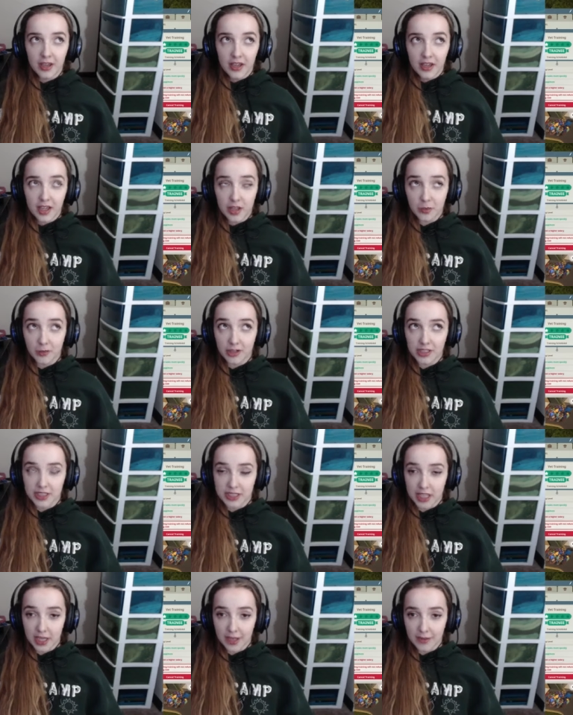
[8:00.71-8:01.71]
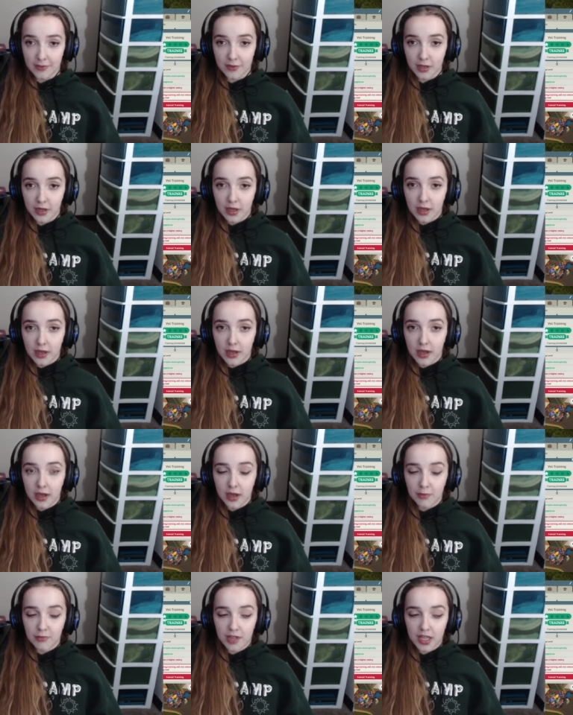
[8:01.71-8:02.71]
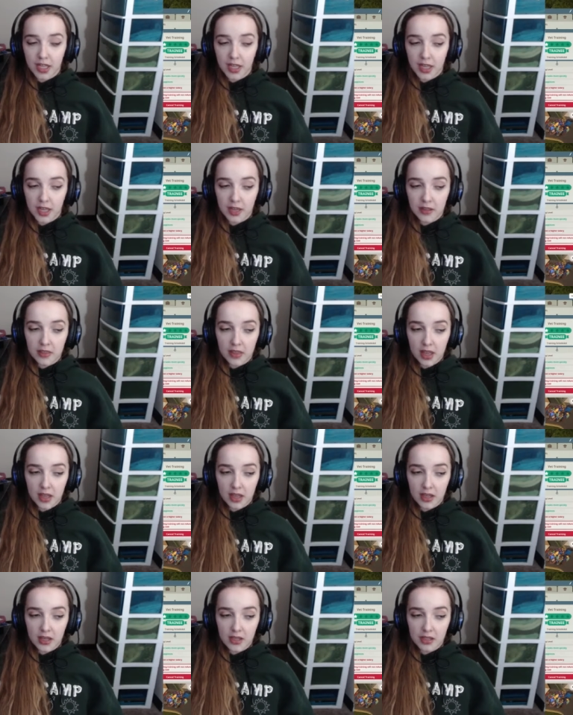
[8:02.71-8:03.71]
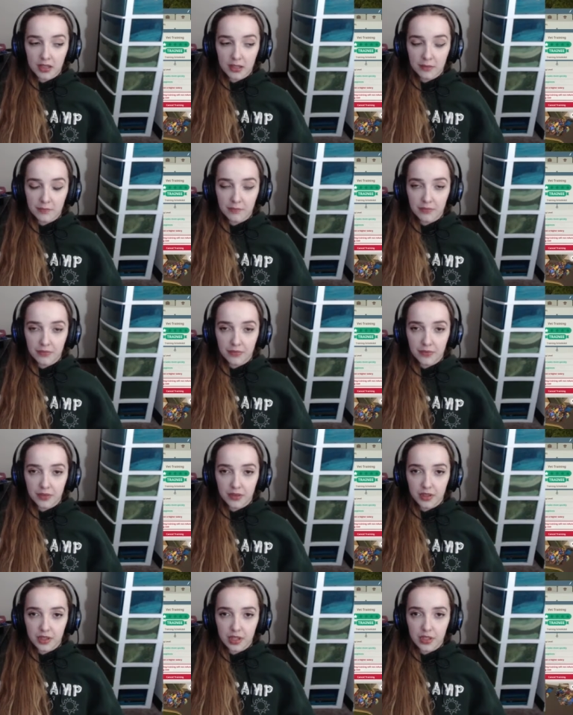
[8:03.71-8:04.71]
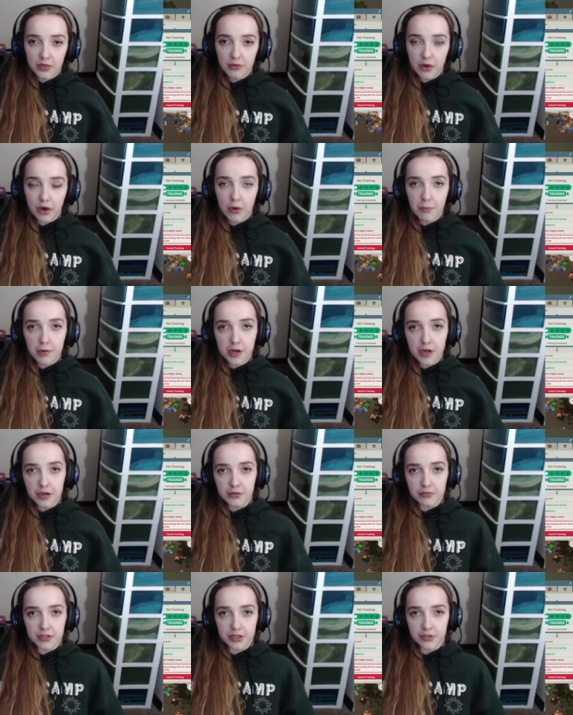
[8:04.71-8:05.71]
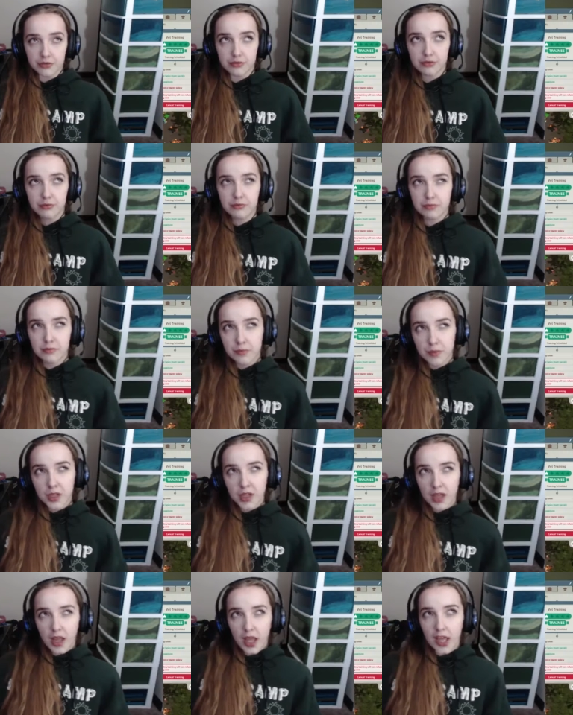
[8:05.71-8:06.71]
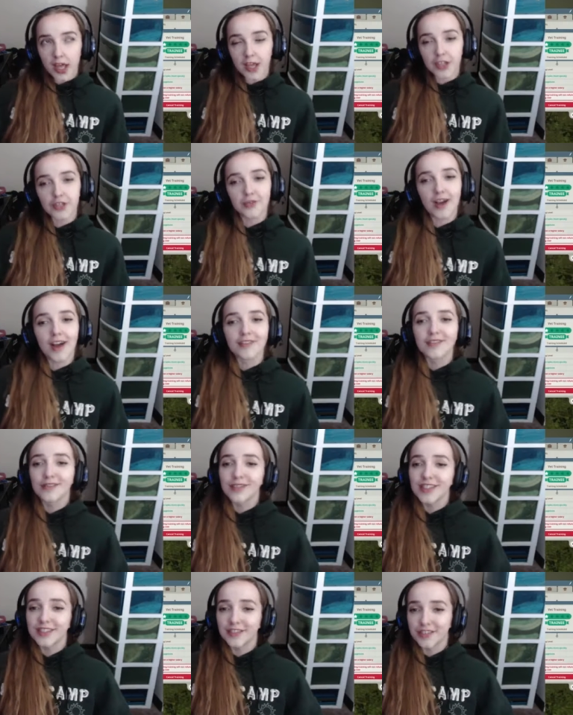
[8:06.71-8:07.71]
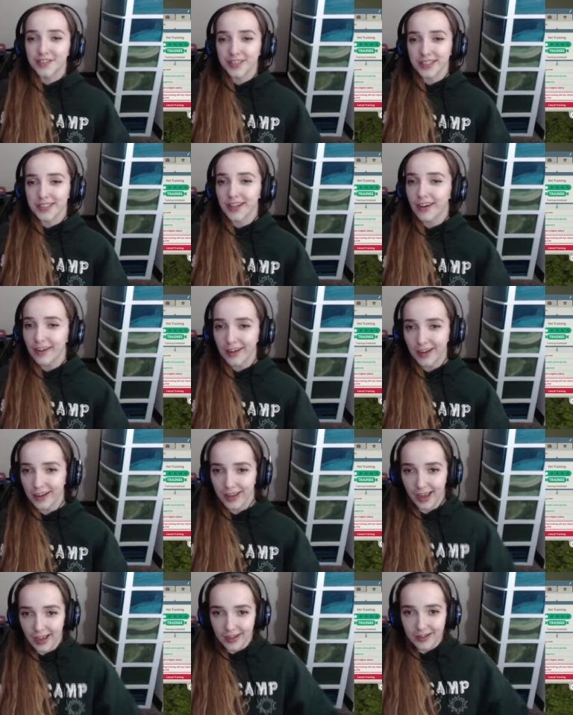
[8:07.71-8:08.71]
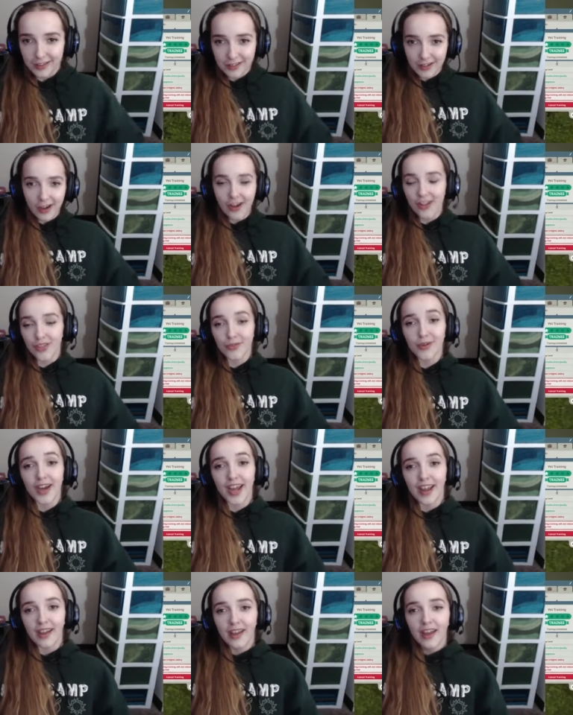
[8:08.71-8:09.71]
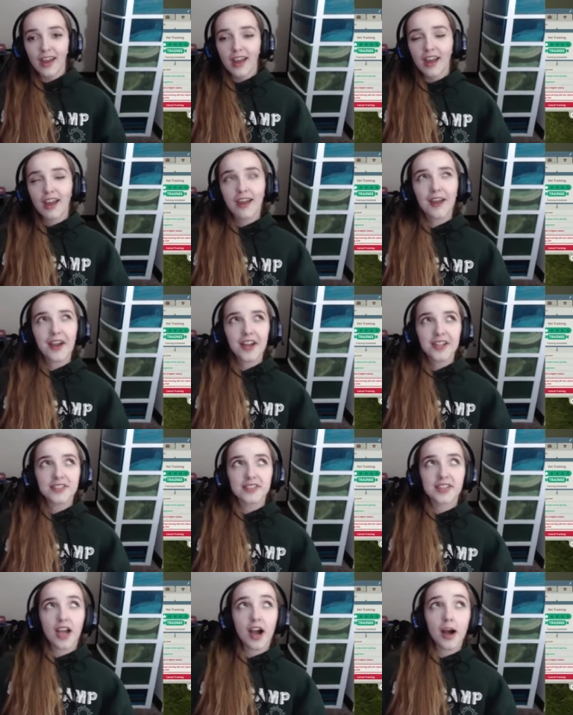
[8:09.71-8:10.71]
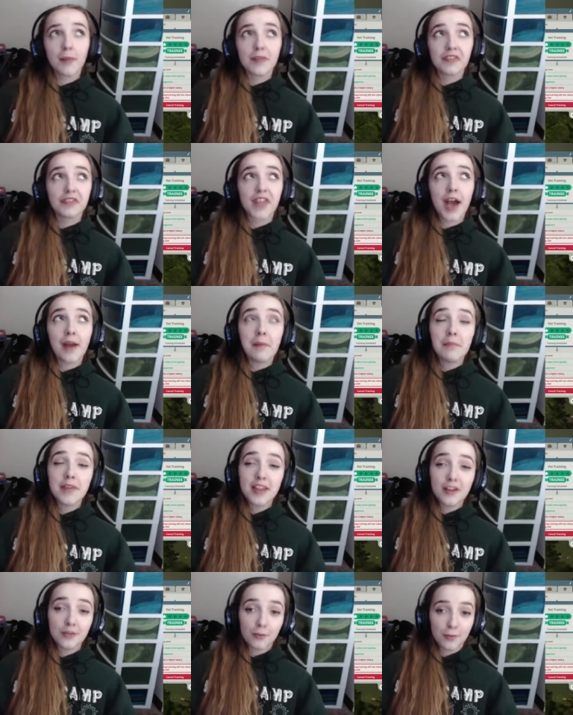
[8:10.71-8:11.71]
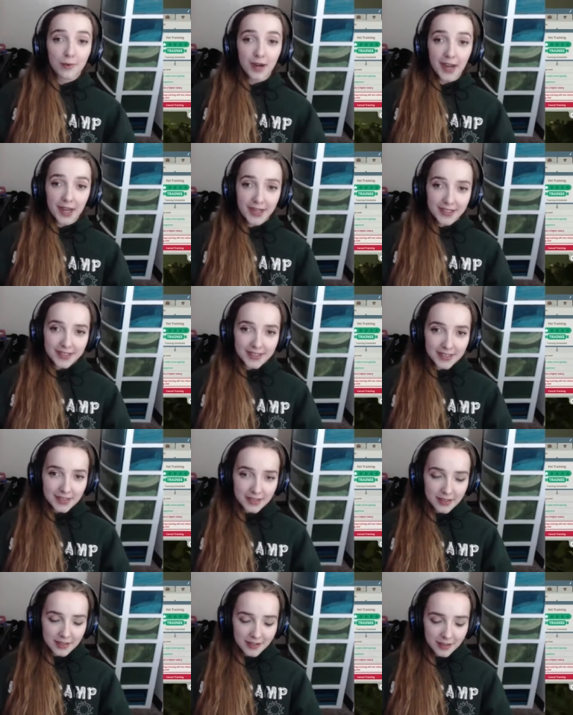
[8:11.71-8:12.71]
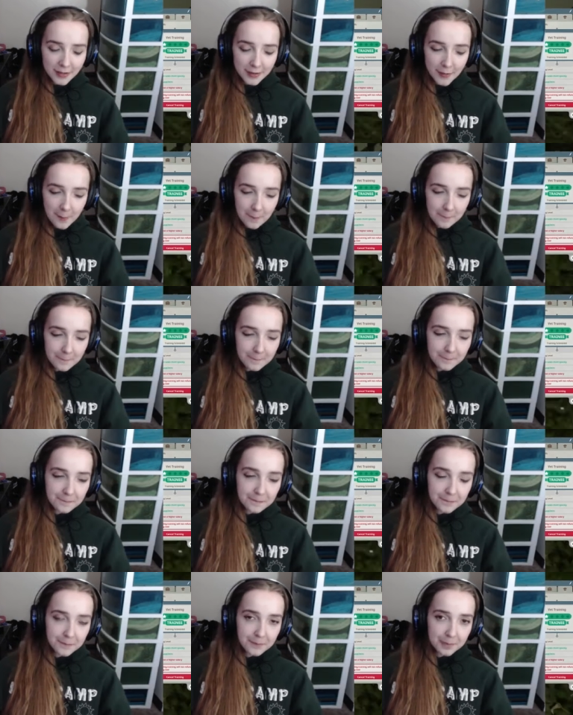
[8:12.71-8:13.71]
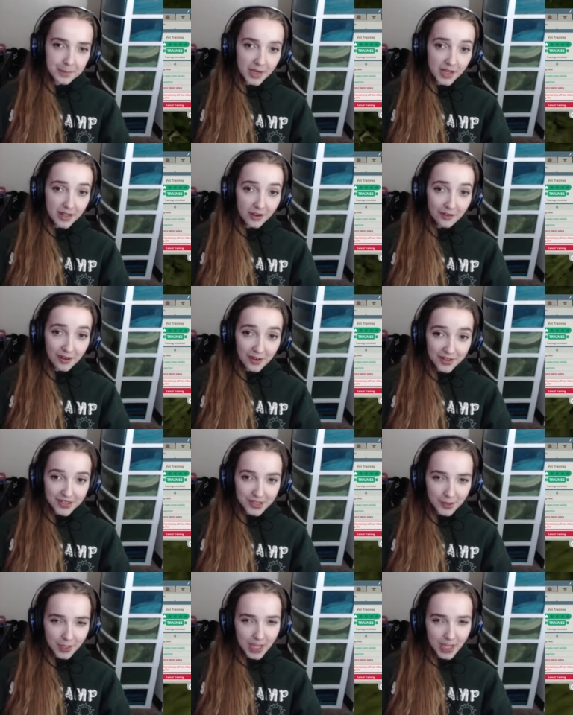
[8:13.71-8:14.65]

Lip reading: in one save, and then you open a new zoo and you have to research it again all the way. And that'd be great, but also